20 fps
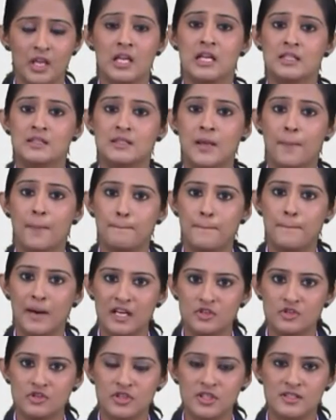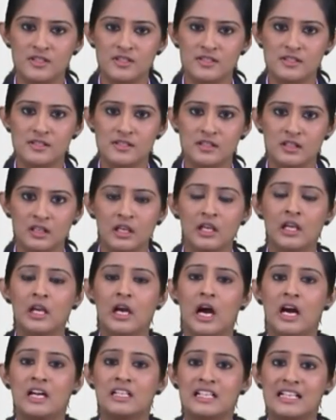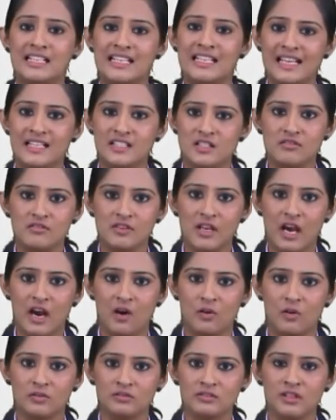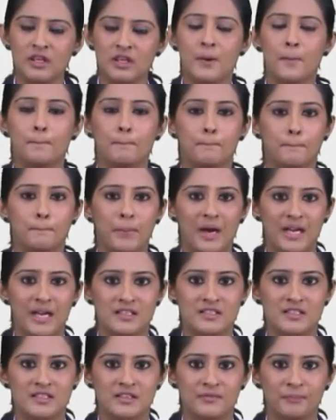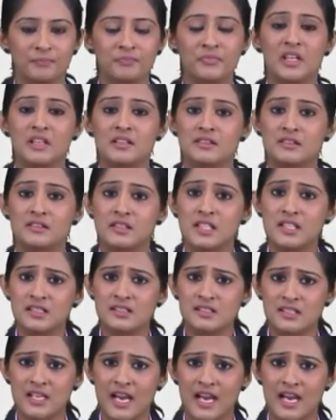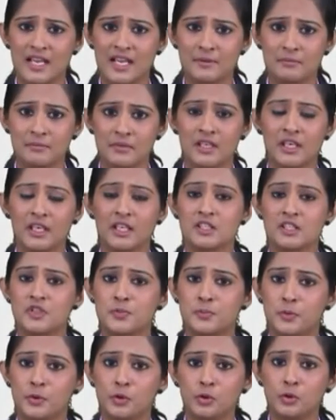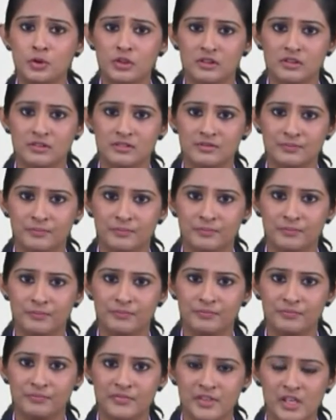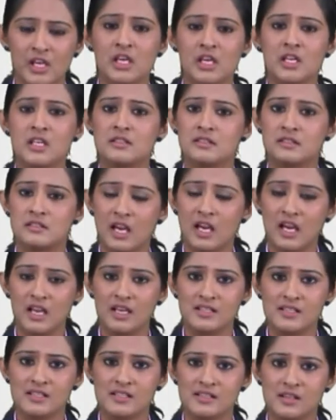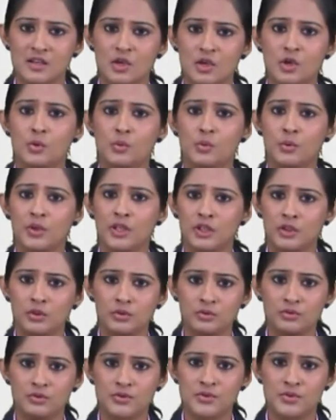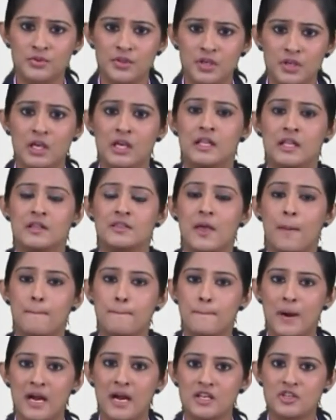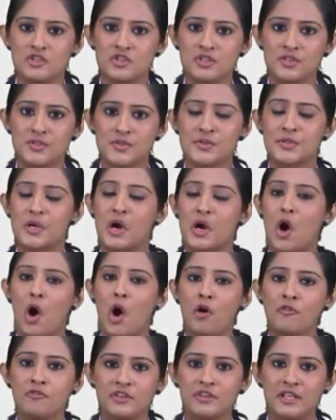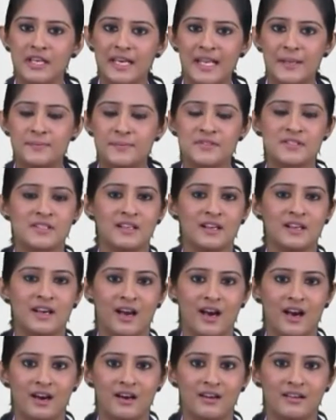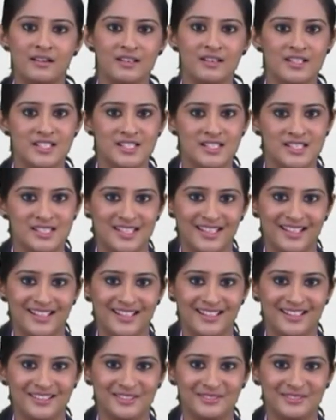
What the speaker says: The bunches, a collective noun, but this time it is plural. Thus, we use the bunches of grapes are stale.